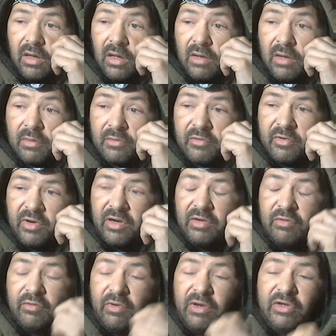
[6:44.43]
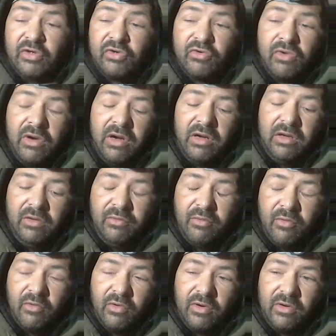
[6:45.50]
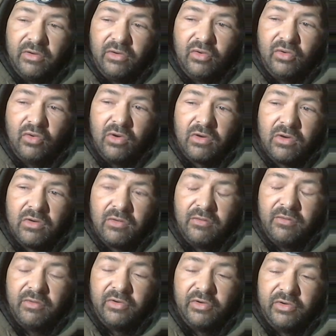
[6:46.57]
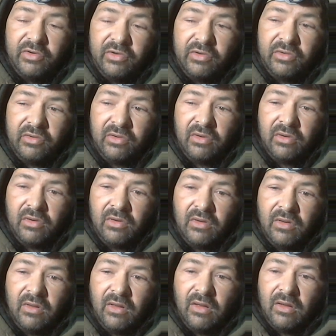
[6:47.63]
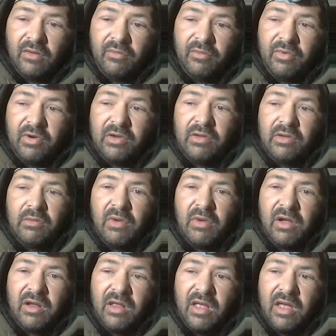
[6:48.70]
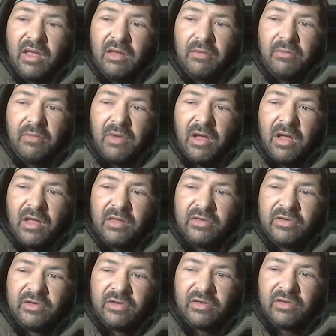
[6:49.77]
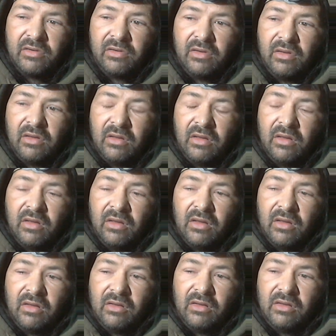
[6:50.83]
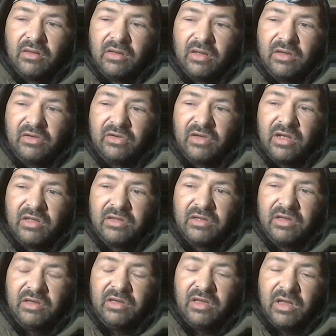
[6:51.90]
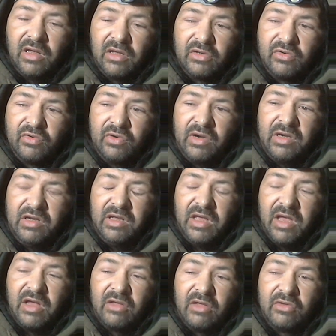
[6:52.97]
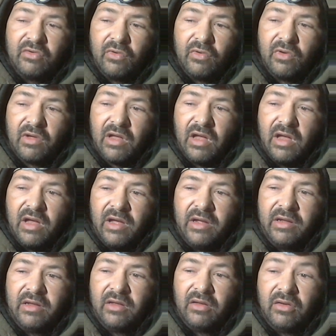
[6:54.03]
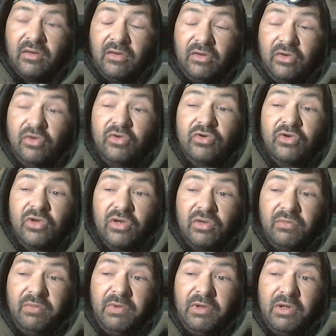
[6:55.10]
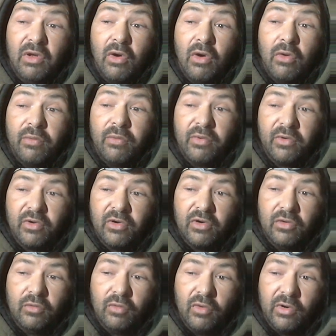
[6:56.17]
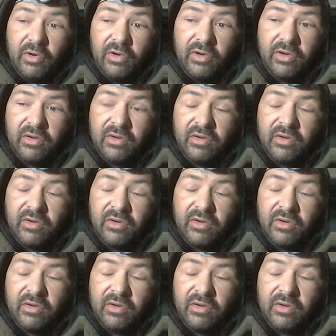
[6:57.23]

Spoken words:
upgrade race training for it and torque converter. A friend of mine had a Monza. They sent the training out to a guy who used to be known for good work.